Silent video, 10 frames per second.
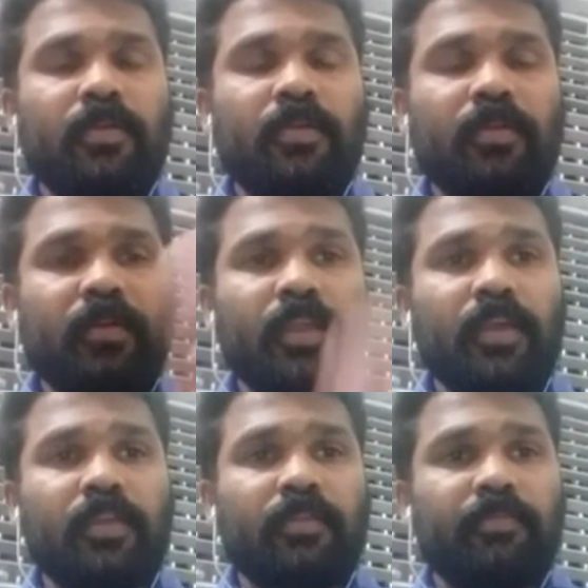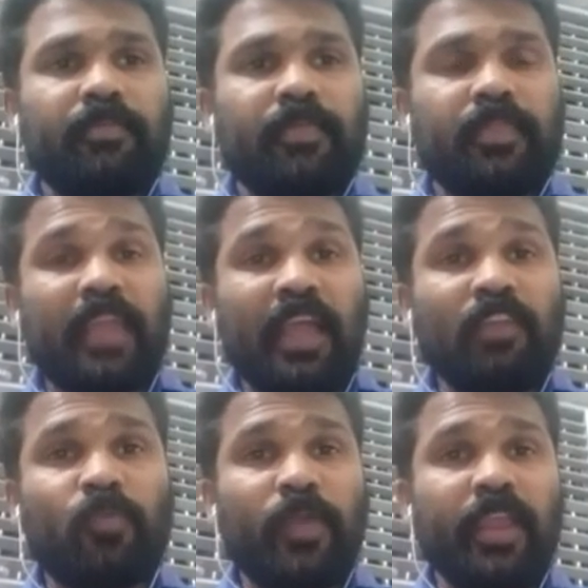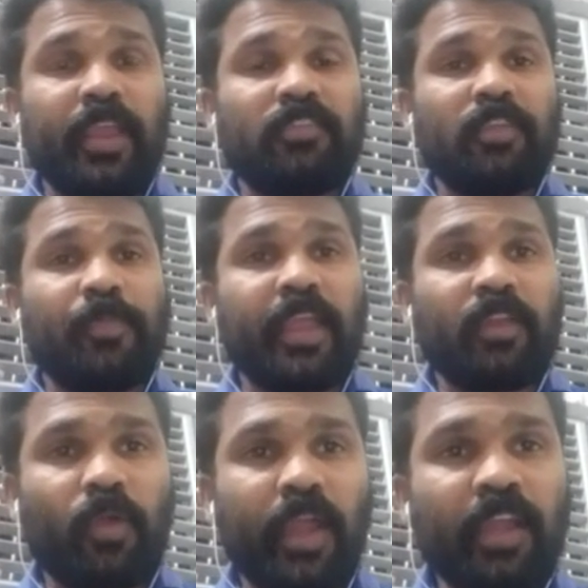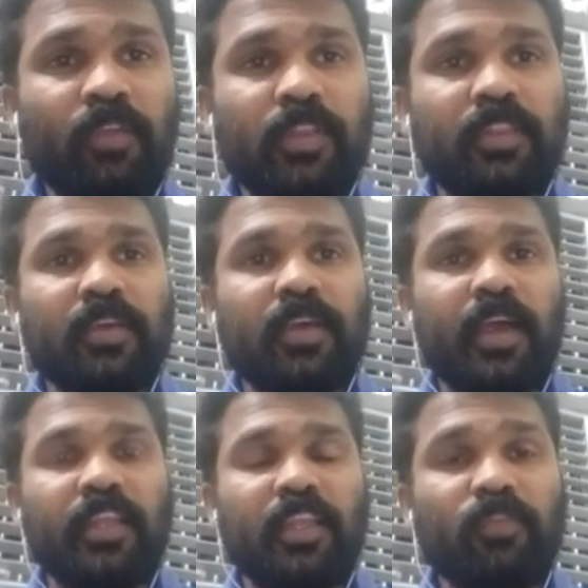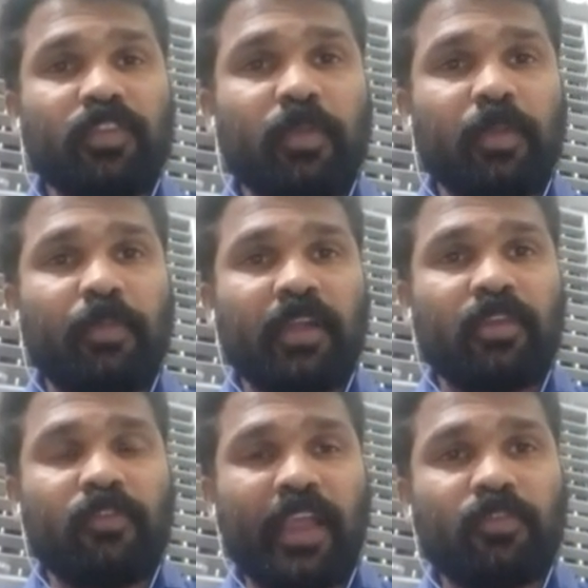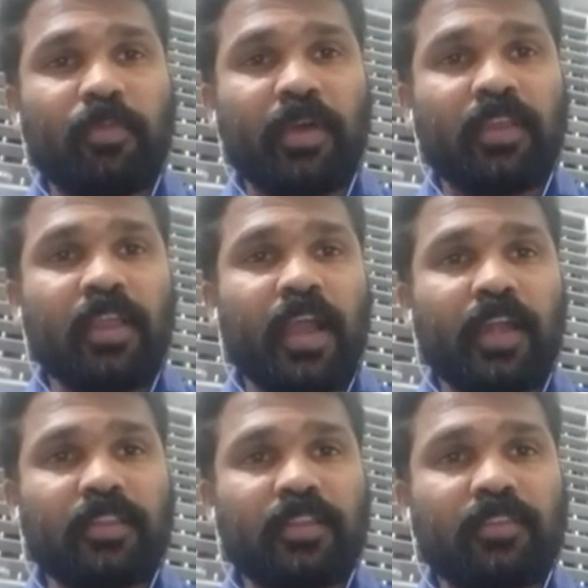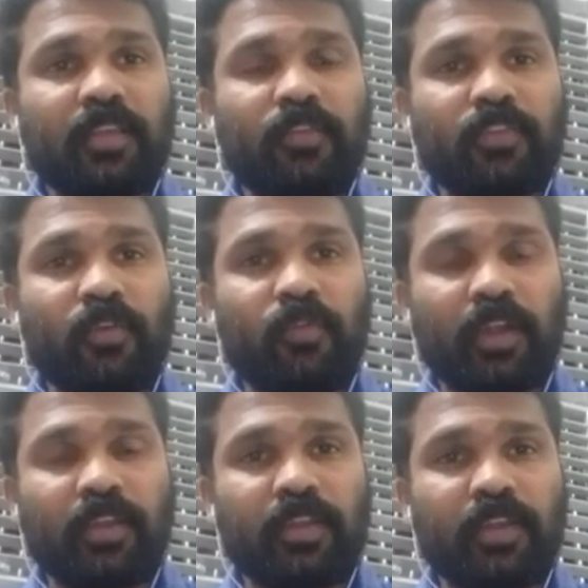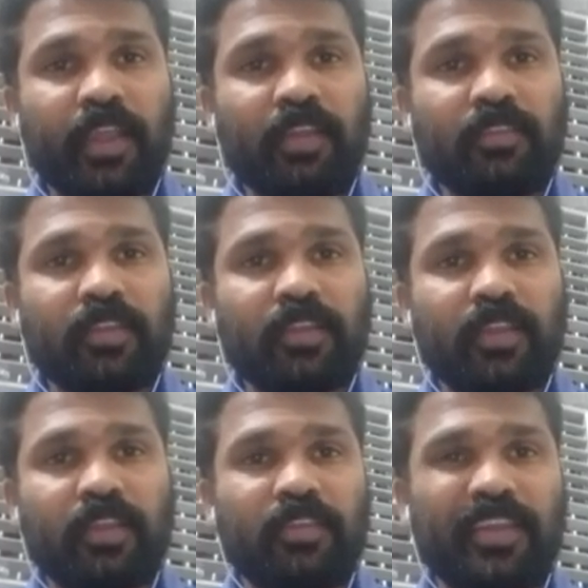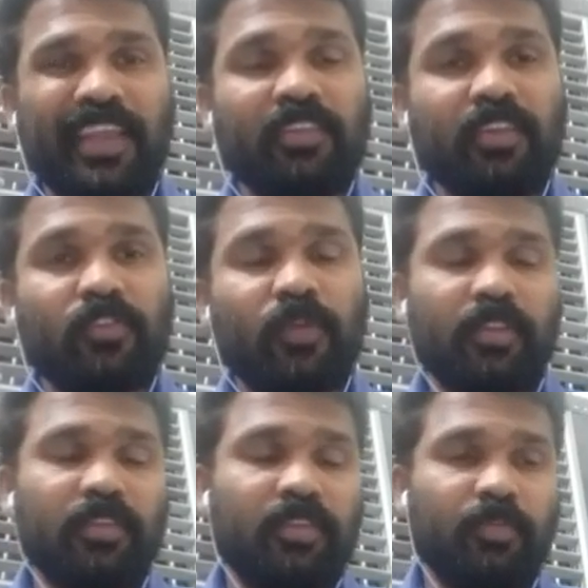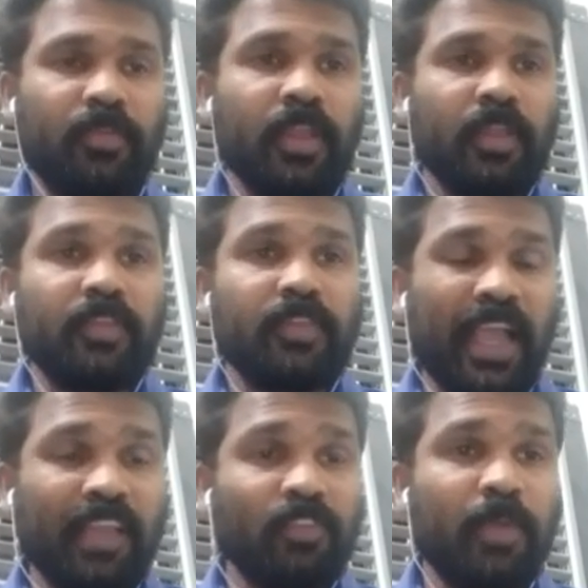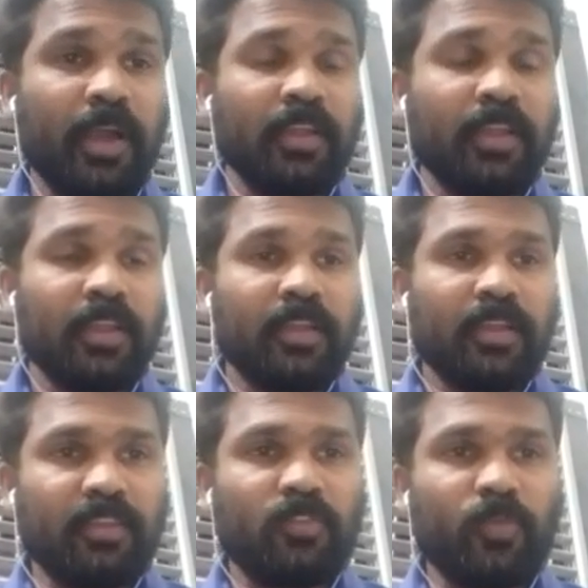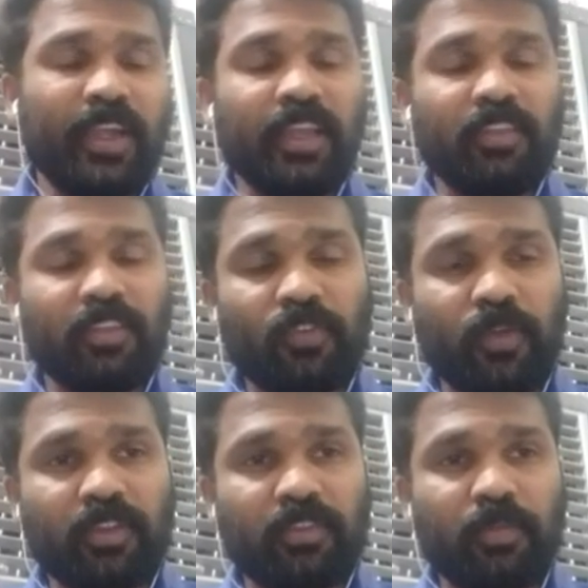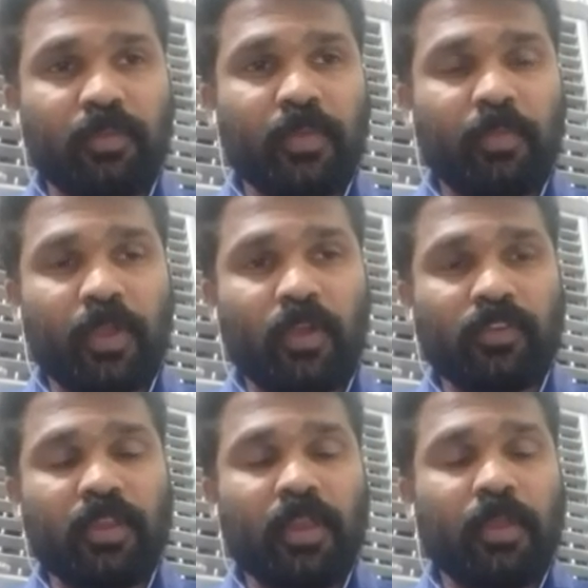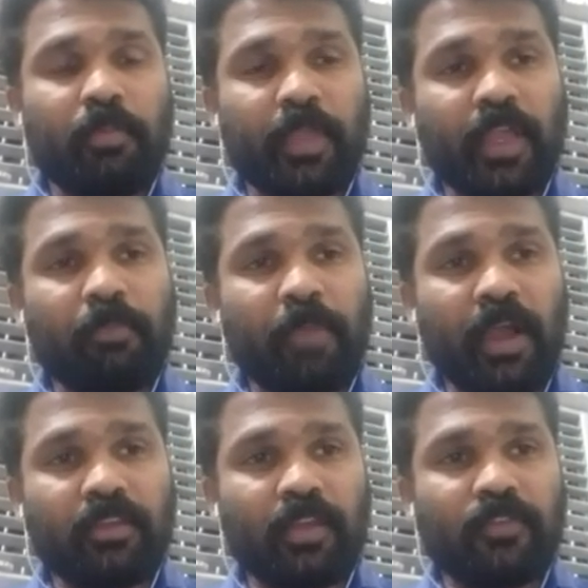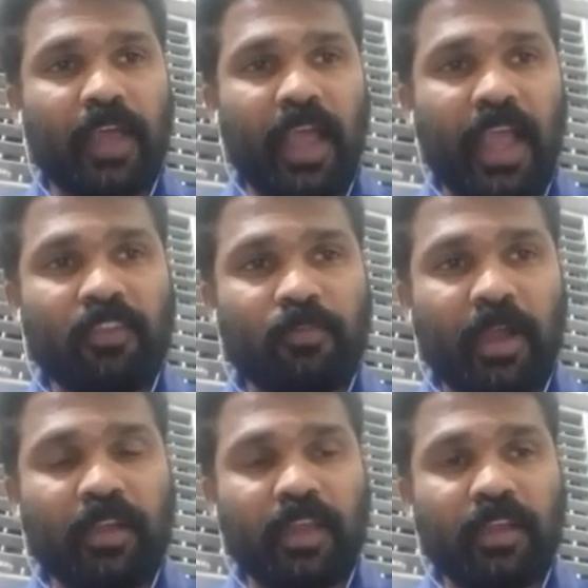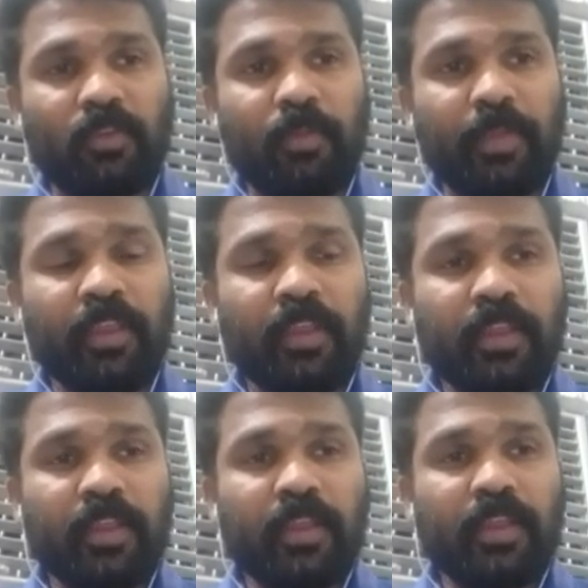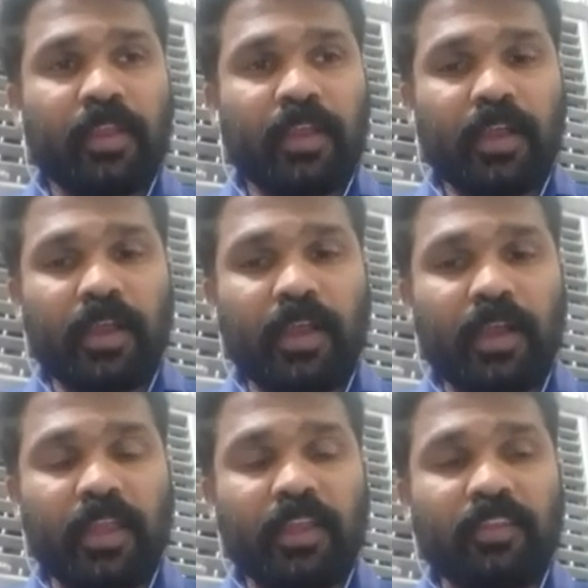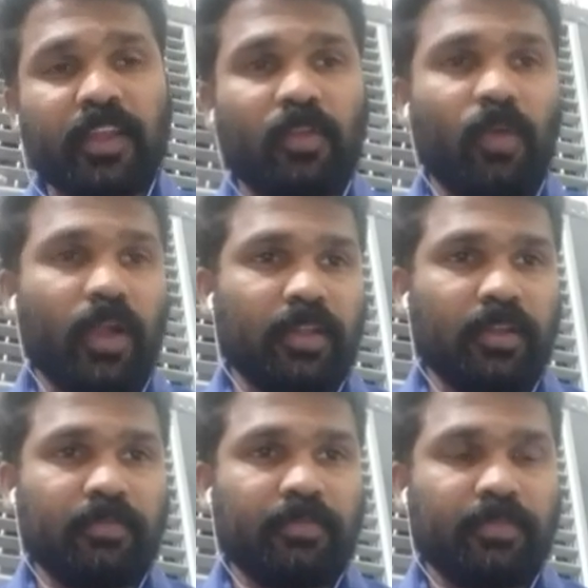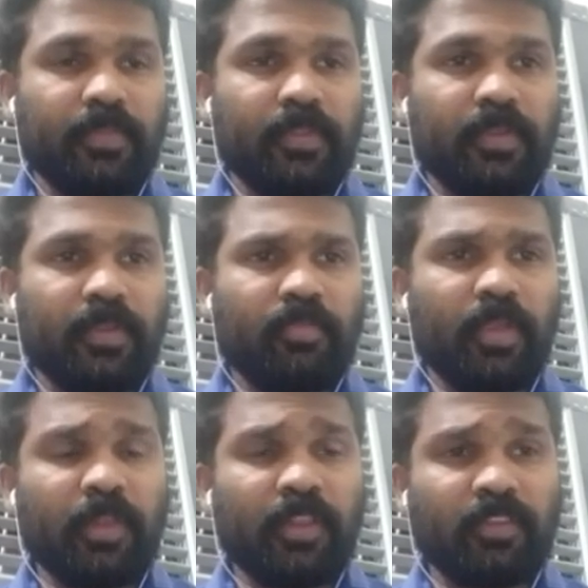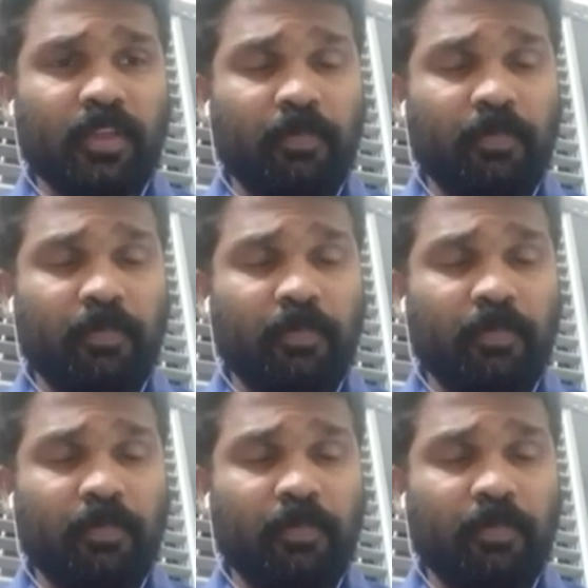Clear? That's why a ship can collide with an invisible part of iceberg under the surface of water. Hence, it is dangerous for the ship. This iceberg is very dangerous ship because bigger part of the ice part that will be inside the water. Maybe the ship,